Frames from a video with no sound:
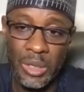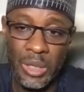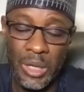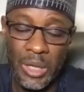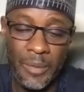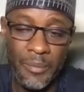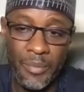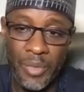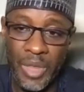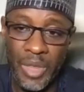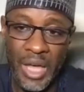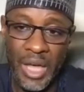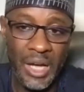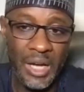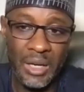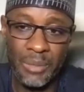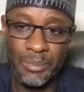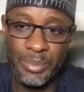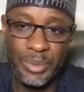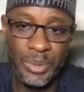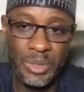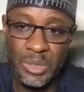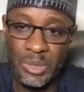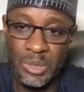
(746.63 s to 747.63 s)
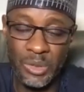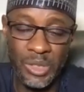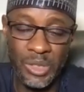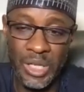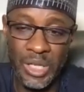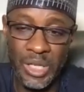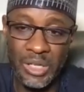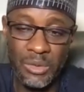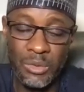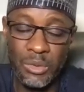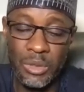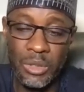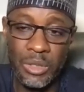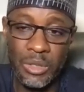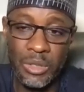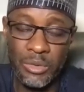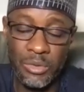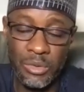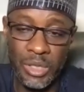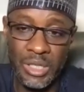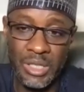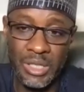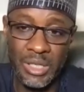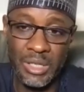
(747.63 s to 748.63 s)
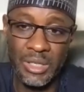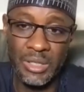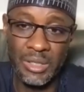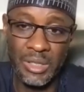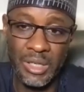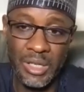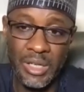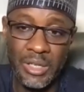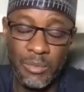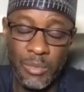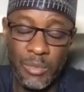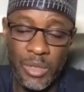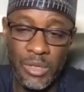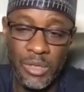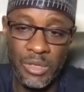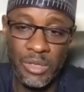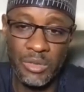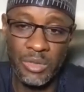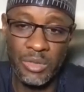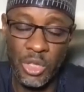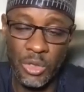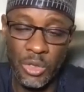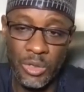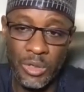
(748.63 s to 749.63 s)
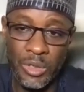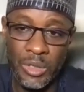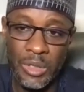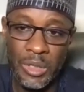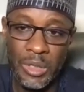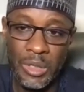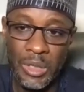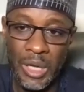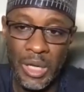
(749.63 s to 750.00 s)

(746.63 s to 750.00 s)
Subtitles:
That happened under the Goodluck Jonathan administration.